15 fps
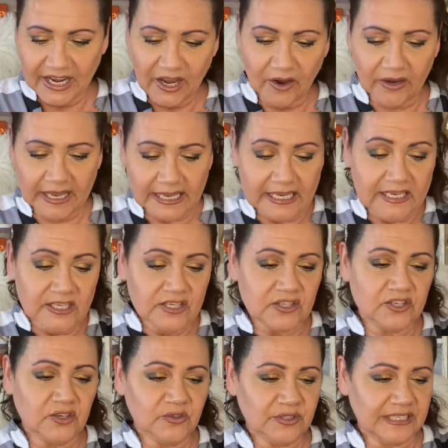Okay,
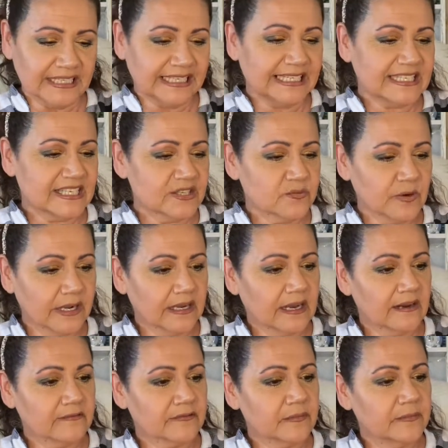so this is what I
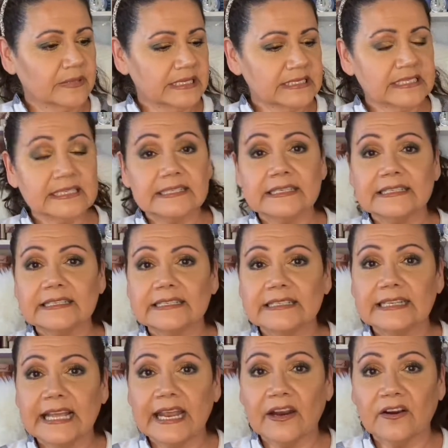got from Mint
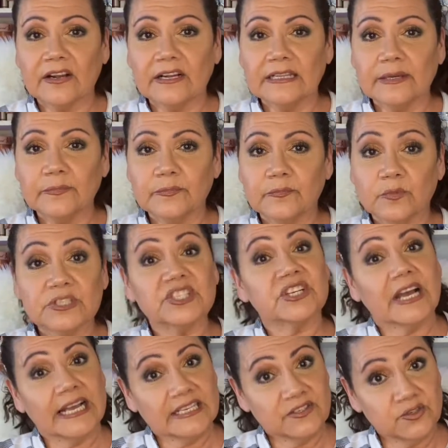hair clip, which
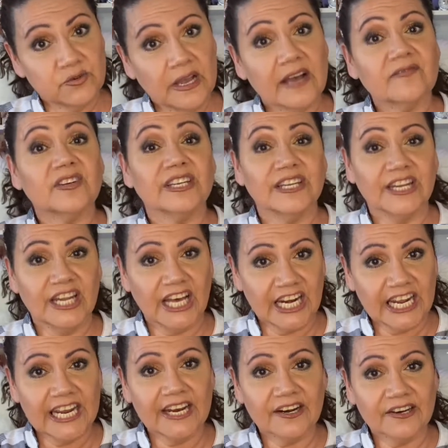I do have a lot
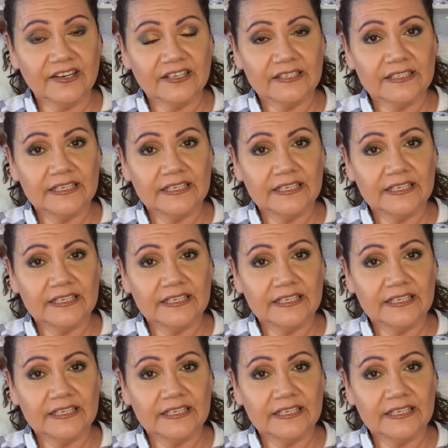of hair.